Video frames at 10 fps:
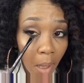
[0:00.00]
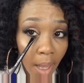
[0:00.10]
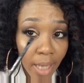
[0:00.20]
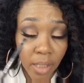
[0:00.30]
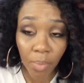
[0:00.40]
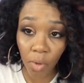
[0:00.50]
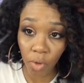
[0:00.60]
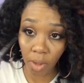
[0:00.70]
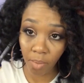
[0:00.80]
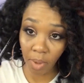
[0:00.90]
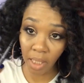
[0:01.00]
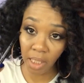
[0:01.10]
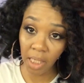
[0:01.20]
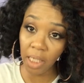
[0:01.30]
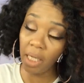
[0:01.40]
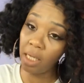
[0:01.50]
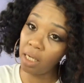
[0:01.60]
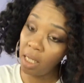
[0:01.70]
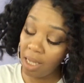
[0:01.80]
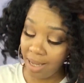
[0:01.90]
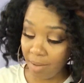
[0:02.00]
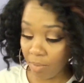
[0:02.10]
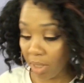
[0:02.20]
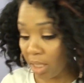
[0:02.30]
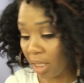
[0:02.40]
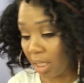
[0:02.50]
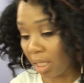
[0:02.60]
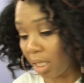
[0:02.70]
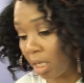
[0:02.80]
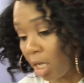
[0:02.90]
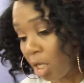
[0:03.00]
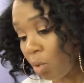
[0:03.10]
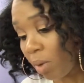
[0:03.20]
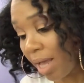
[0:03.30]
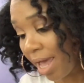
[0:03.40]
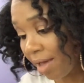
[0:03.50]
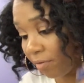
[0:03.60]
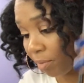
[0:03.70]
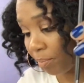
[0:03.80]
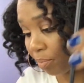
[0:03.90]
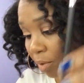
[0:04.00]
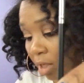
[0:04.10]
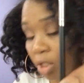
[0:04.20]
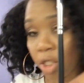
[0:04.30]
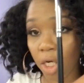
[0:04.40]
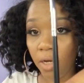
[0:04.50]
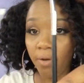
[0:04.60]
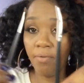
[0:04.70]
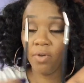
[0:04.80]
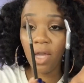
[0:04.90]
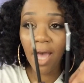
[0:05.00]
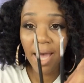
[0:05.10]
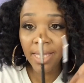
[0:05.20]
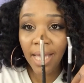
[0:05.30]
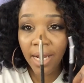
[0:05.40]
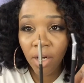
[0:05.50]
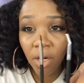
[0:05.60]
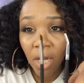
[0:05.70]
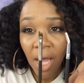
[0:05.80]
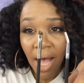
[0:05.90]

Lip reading: as opposed to blending it in and blending it in. You want to have a brush for your eyeliner.